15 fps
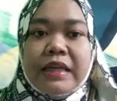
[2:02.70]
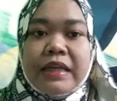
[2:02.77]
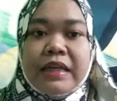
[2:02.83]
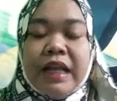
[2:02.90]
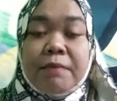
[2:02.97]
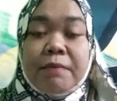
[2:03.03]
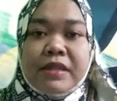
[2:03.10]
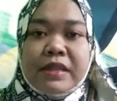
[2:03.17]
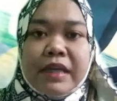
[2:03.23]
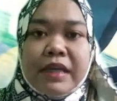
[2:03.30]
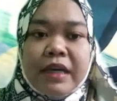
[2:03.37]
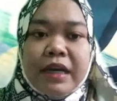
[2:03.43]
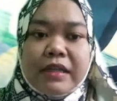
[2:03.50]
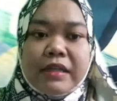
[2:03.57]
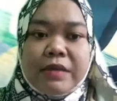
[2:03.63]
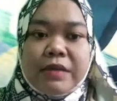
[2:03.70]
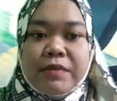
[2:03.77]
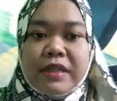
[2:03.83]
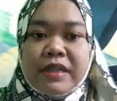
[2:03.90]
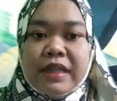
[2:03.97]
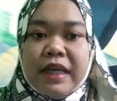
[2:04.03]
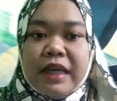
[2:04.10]
climate cell
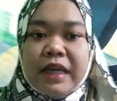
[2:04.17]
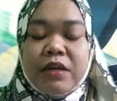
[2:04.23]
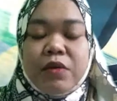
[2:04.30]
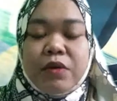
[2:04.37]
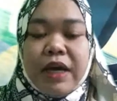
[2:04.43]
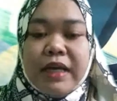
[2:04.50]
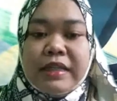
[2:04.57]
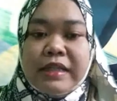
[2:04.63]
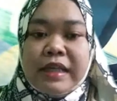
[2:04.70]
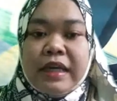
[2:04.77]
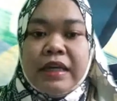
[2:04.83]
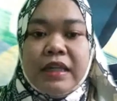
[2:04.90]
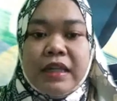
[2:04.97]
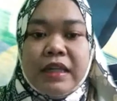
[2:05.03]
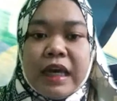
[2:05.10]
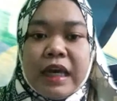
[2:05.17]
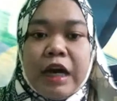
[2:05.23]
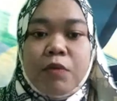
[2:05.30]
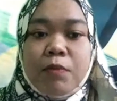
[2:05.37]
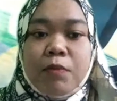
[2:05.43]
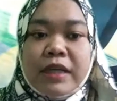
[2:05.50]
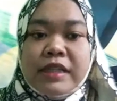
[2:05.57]
customers can know exactly
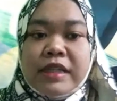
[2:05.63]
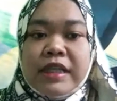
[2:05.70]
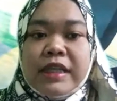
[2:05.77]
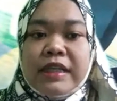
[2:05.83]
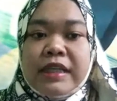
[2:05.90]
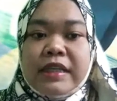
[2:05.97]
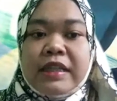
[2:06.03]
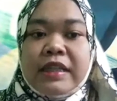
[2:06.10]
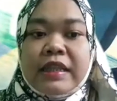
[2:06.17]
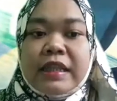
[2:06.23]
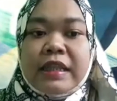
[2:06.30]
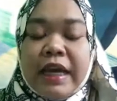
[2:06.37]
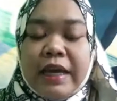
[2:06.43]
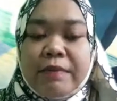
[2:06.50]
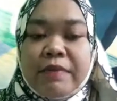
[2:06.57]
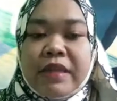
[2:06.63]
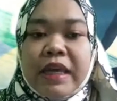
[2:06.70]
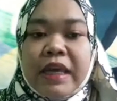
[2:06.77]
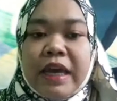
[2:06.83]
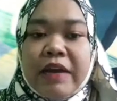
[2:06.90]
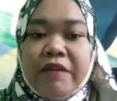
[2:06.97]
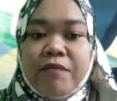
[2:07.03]
how much lead time
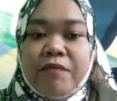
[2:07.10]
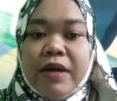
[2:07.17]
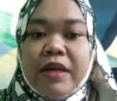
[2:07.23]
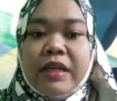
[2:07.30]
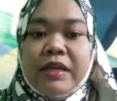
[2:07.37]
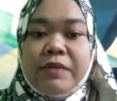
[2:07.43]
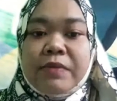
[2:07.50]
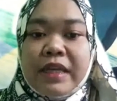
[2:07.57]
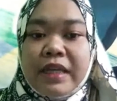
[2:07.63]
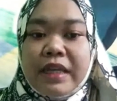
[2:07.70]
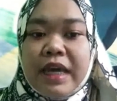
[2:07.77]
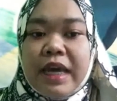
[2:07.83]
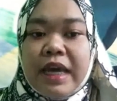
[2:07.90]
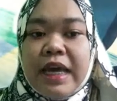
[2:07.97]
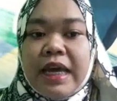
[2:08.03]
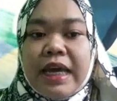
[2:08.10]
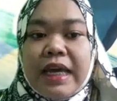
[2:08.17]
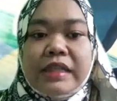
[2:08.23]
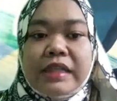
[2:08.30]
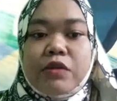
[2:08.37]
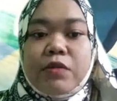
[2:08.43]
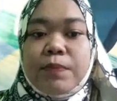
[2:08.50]
they have by the minute
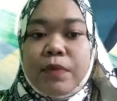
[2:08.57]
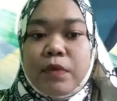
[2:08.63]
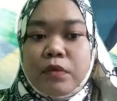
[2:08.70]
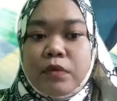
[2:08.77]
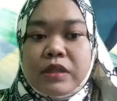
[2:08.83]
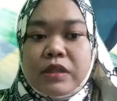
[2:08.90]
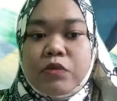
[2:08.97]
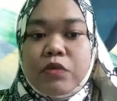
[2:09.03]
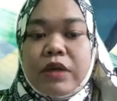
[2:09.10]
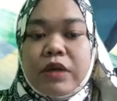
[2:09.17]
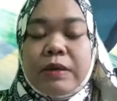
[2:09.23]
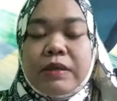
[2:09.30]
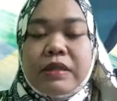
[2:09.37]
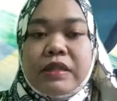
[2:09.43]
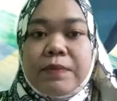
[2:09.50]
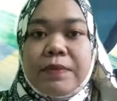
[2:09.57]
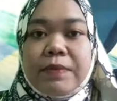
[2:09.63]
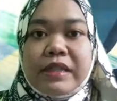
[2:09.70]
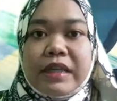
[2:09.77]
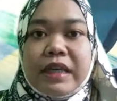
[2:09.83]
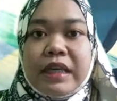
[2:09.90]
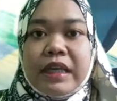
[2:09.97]
as opposed to
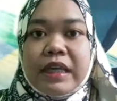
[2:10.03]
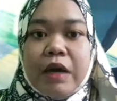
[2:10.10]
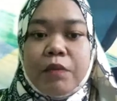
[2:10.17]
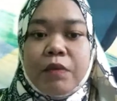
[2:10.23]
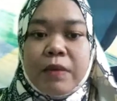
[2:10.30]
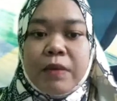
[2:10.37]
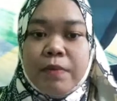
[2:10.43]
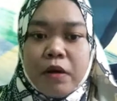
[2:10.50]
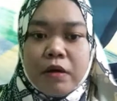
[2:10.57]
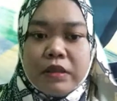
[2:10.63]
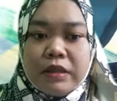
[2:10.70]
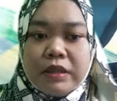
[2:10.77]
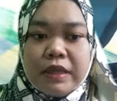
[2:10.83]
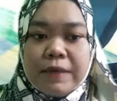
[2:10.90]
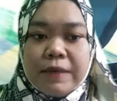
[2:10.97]
estimating in hourly blocks.